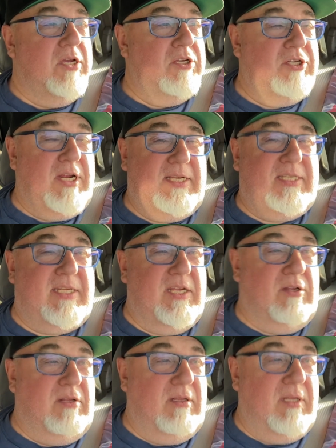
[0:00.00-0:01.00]
Should I
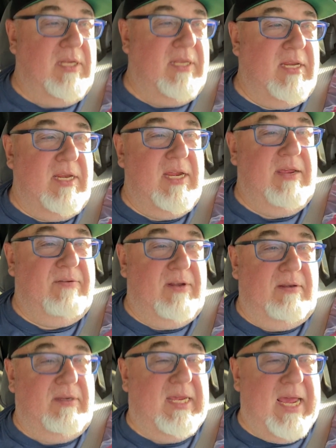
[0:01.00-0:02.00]
still
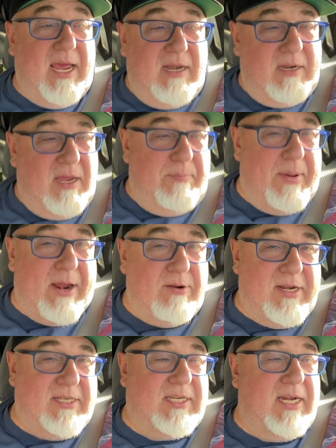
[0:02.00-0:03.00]
even get a
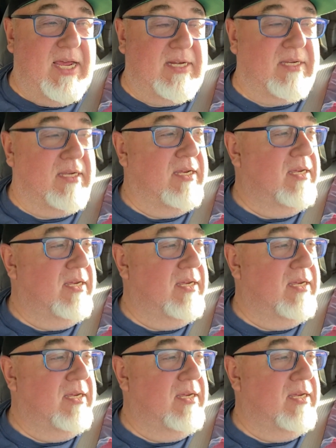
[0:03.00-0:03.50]
battery disconnect?